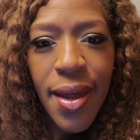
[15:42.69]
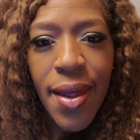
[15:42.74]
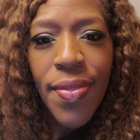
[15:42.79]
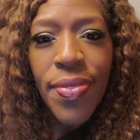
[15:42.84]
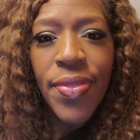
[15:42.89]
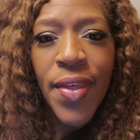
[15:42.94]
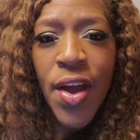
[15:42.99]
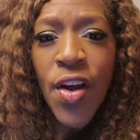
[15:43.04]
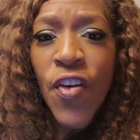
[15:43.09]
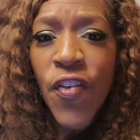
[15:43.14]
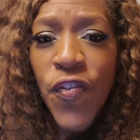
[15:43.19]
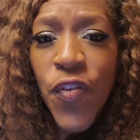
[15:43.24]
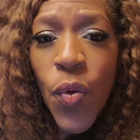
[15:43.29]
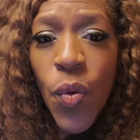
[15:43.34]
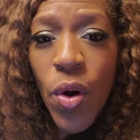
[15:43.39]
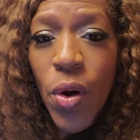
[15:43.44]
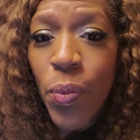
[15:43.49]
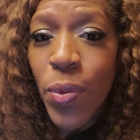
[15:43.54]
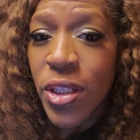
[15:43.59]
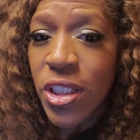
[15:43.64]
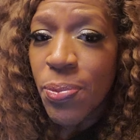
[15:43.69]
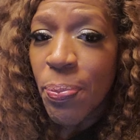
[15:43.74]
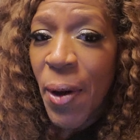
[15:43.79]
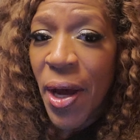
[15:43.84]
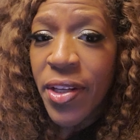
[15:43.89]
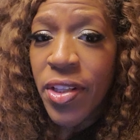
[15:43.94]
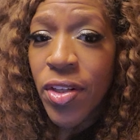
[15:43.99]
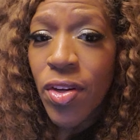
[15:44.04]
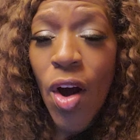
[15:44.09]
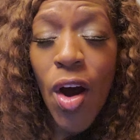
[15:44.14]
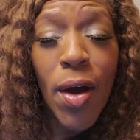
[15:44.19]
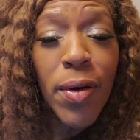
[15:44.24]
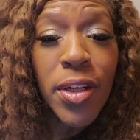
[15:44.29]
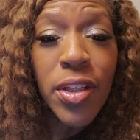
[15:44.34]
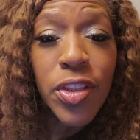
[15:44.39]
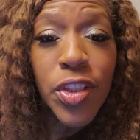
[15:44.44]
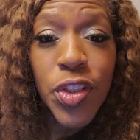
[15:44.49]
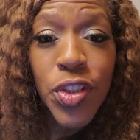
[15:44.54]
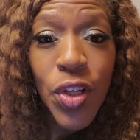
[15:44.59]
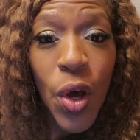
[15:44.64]
and therefore respected
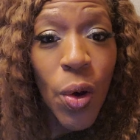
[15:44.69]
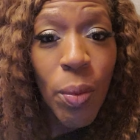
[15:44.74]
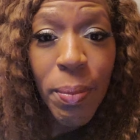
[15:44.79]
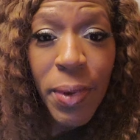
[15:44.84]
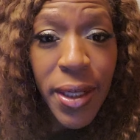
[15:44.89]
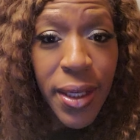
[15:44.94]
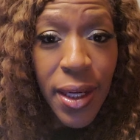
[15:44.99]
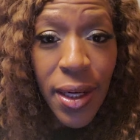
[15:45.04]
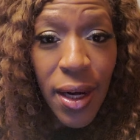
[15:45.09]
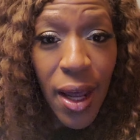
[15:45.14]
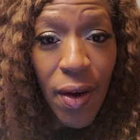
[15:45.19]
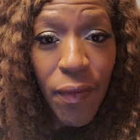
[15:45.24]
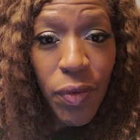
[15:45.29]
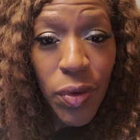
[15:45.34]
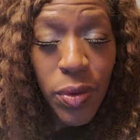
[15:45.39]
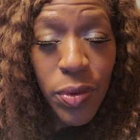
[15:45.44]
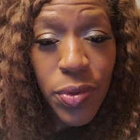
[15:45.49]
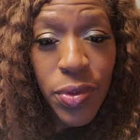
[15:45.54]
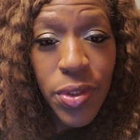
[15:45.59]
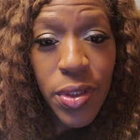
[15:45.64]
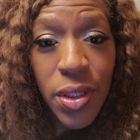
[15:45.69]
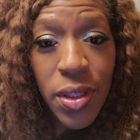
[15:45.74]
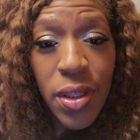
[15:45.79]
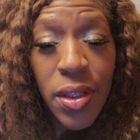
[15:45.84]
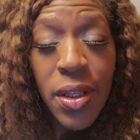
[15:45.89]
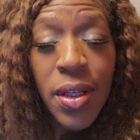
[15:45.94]
on so many levels.